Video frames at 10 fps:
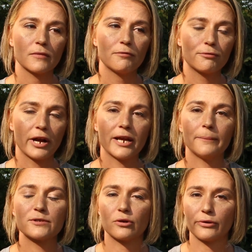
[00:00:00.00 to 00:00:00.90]

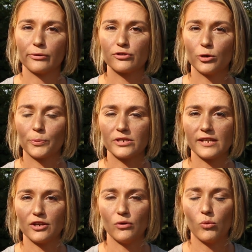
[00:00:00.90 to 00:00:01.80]
frames or those supers
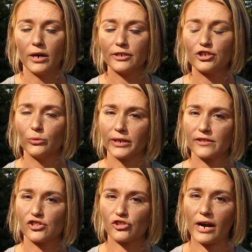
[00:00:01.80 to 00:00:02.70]
that you want to
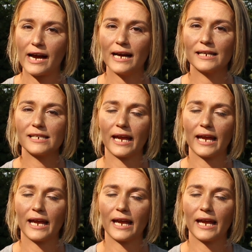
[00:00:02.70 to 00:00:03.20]
extract,